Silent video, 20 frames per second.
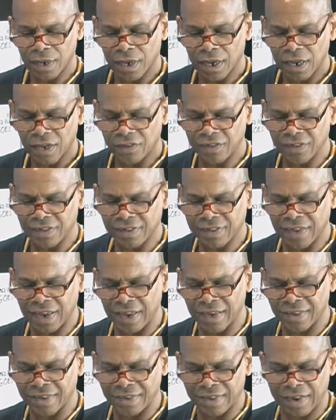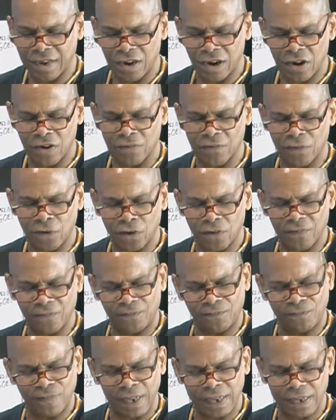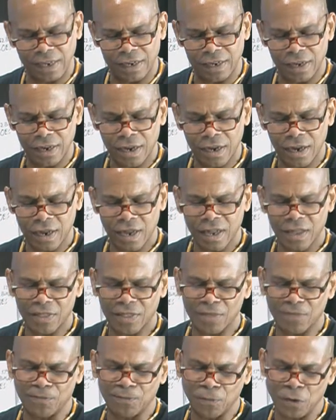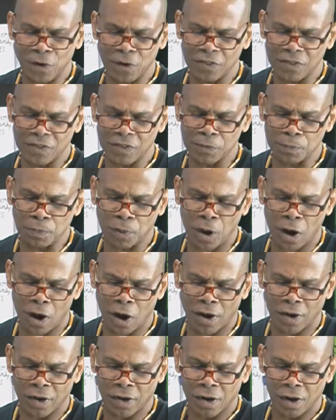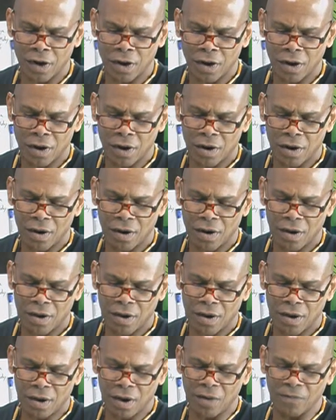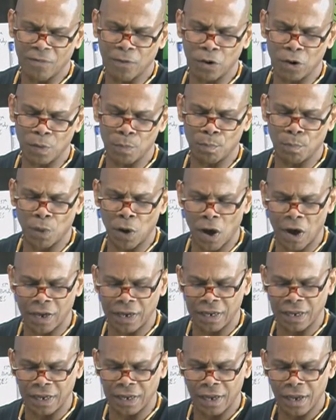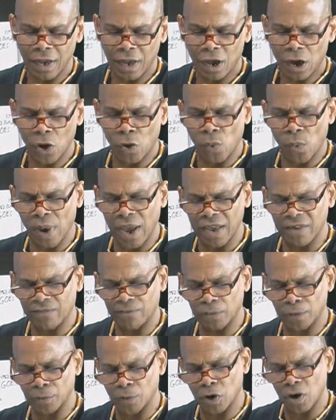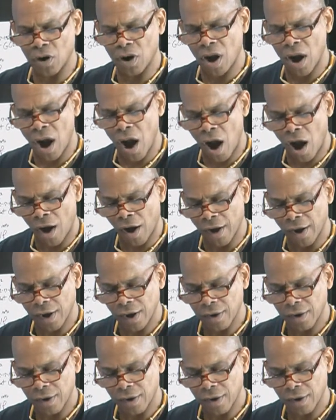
She takes care of her feet, the furthest part of her body away from her heart.